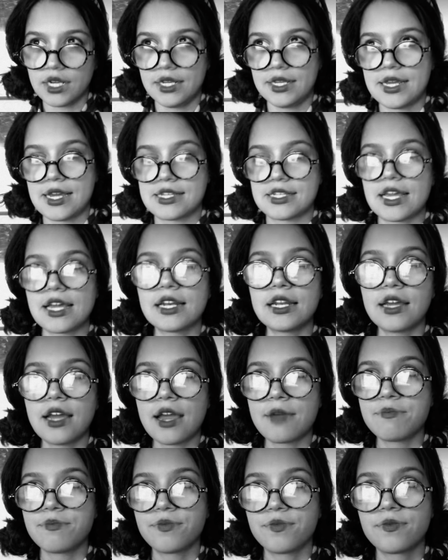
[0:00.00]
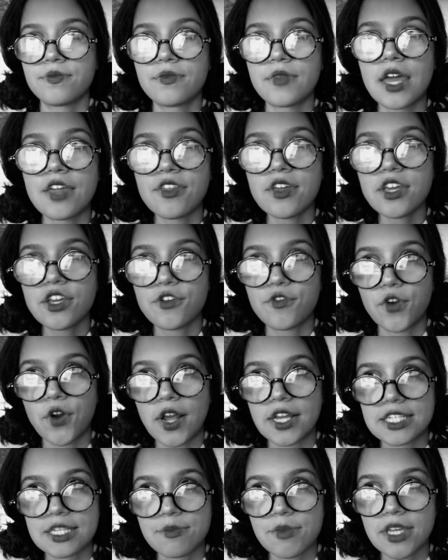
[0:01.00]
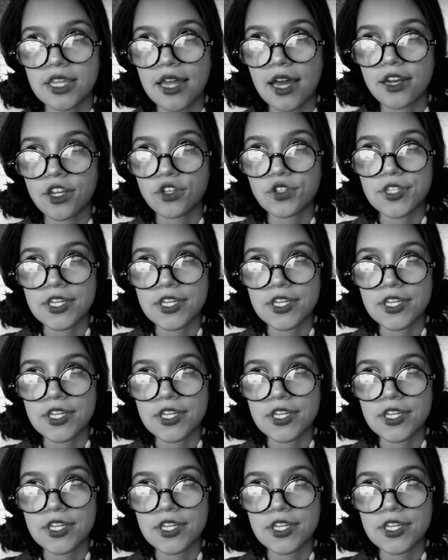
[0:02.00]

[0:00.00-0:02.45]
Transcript: Okay. Yes, I, I thank you for asking me that.